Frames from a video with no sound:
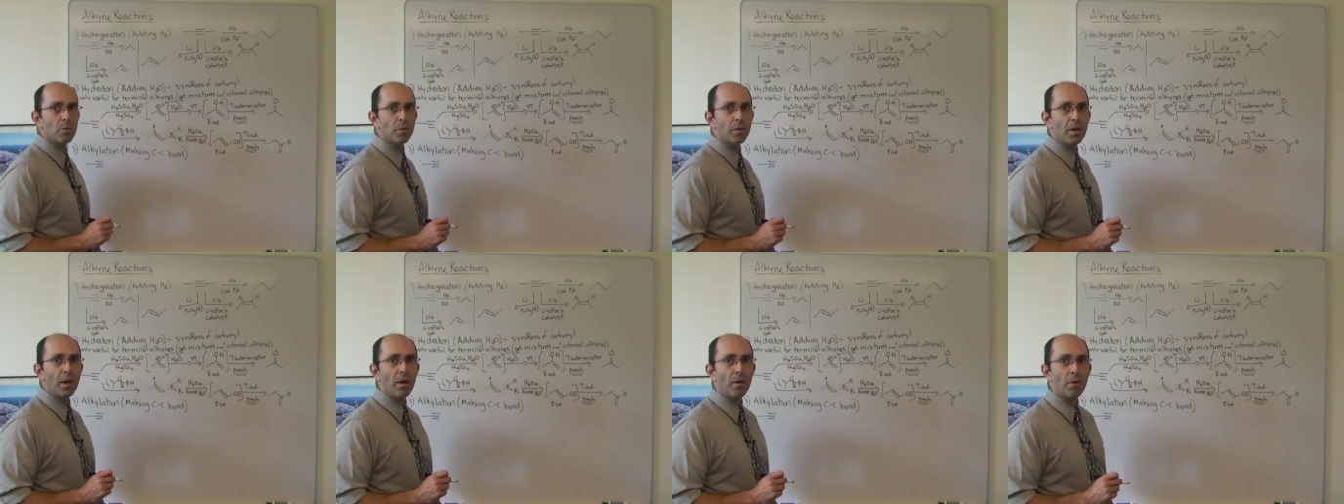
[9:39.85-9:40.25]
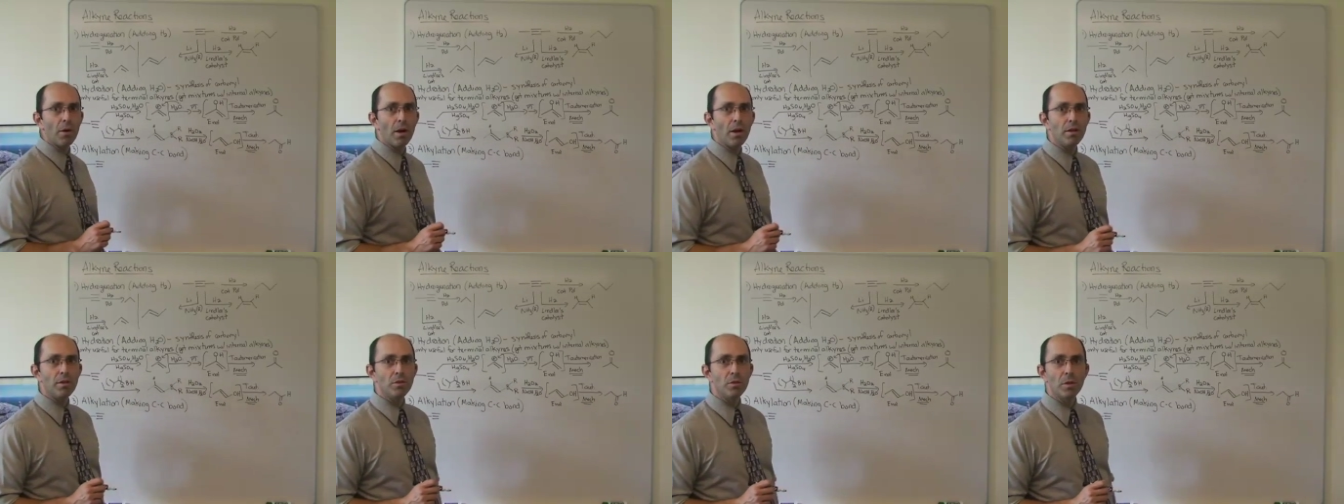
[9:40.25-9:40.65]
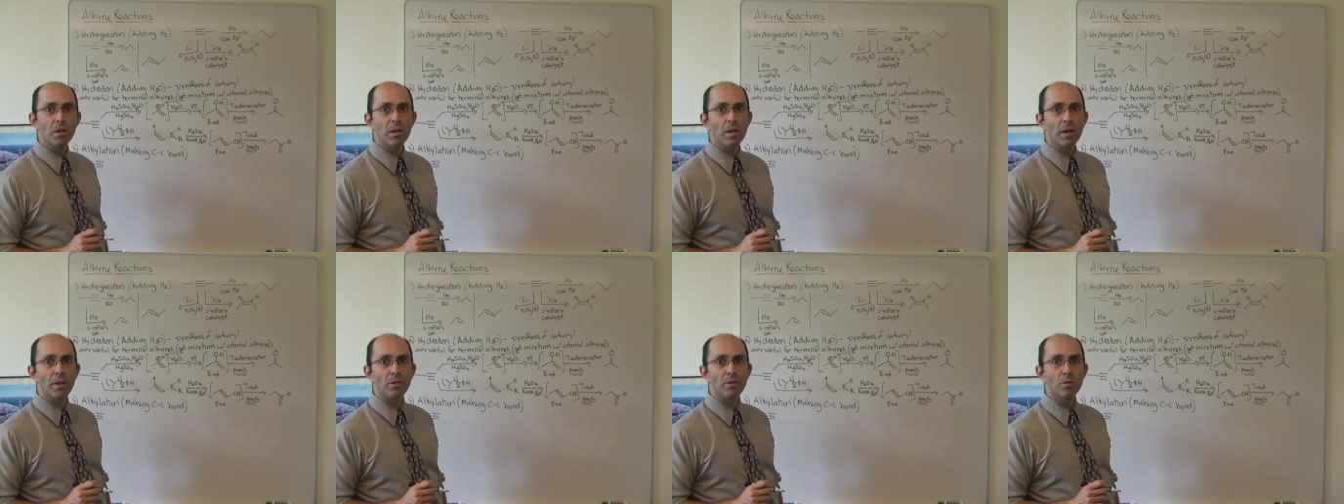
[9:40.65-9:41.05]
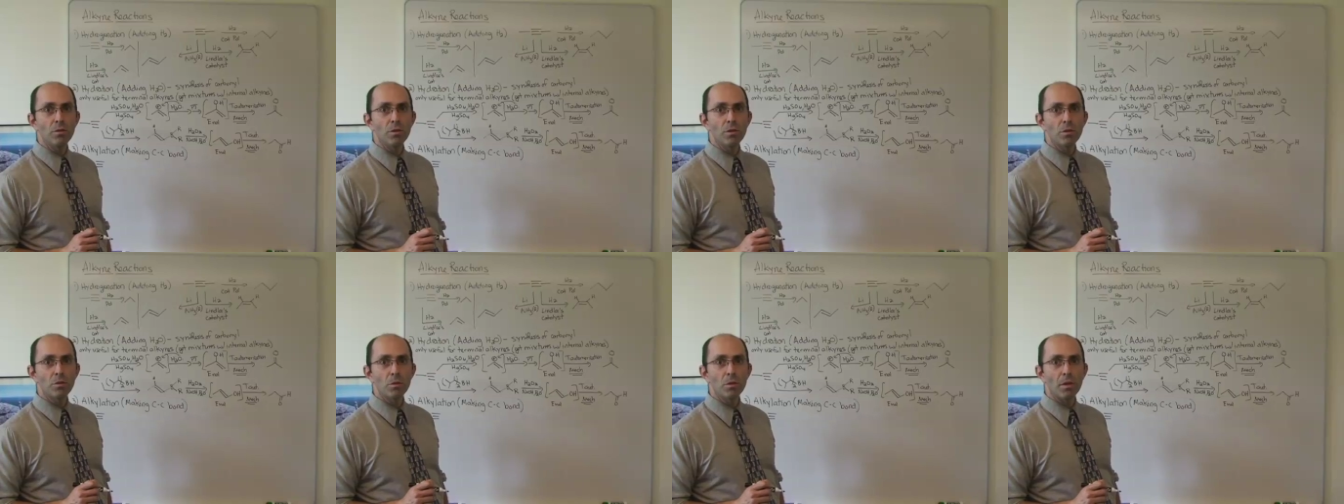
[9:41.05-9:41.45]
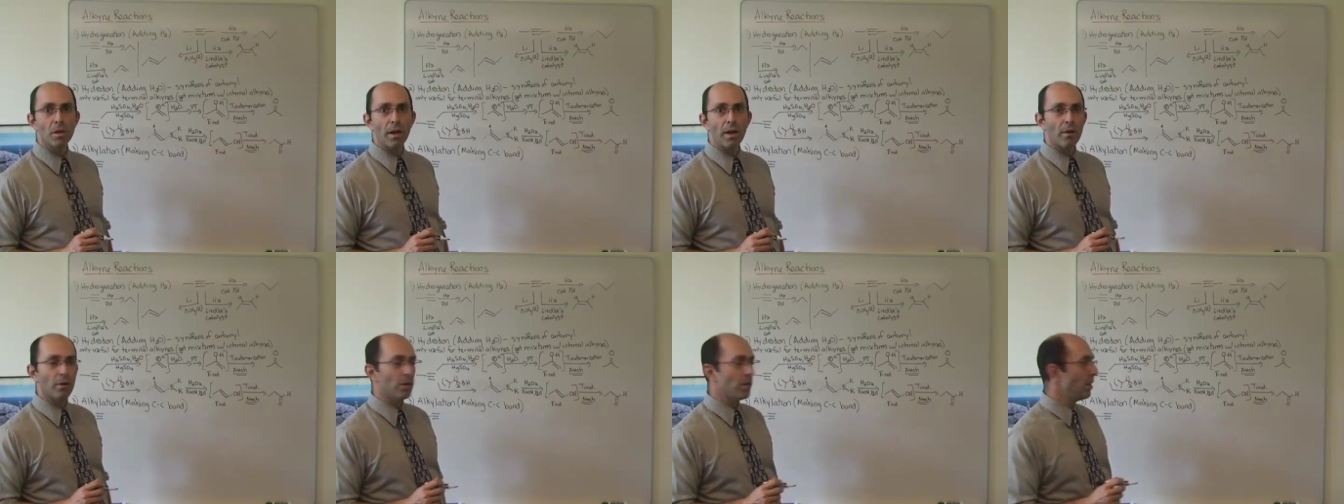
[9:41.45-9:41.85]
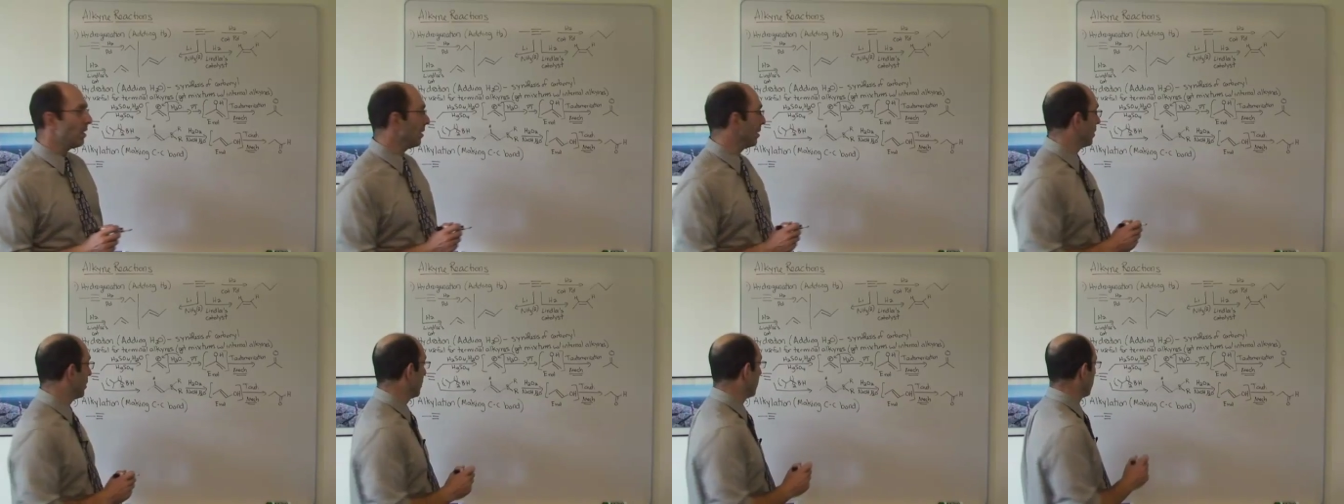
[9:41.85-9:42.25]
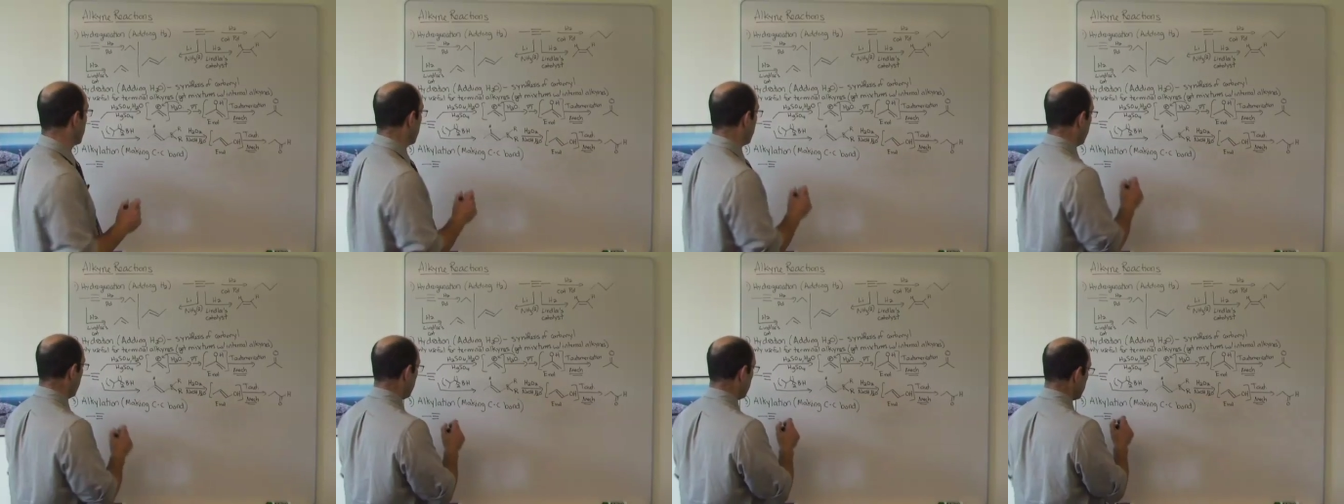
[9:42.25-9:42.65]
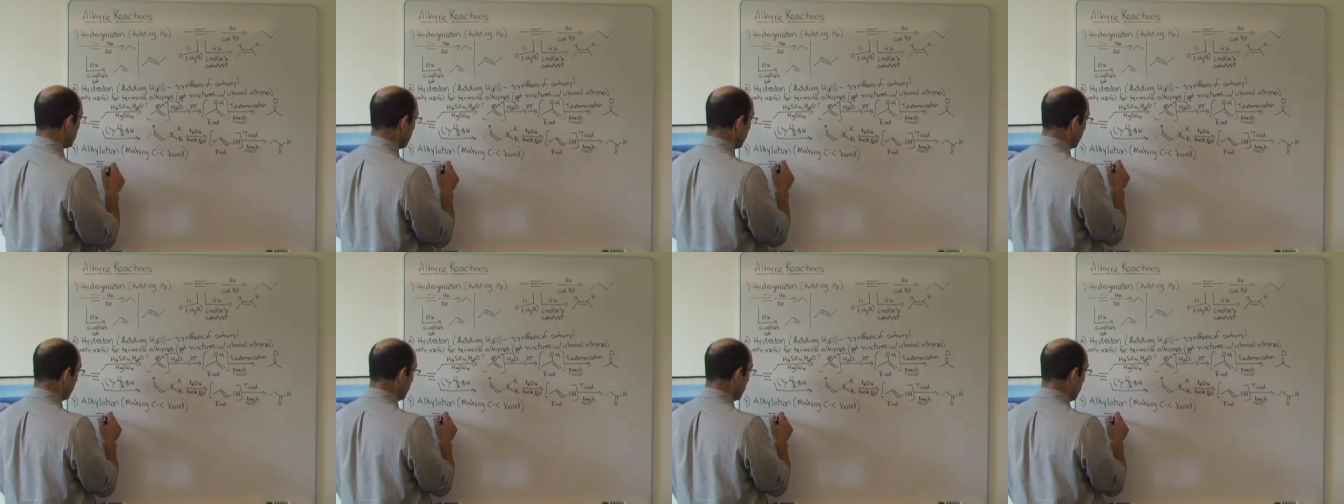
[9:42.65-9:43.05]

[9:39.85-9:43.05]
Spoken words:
with an alkyne. You cannot do this with an alkene. And it's only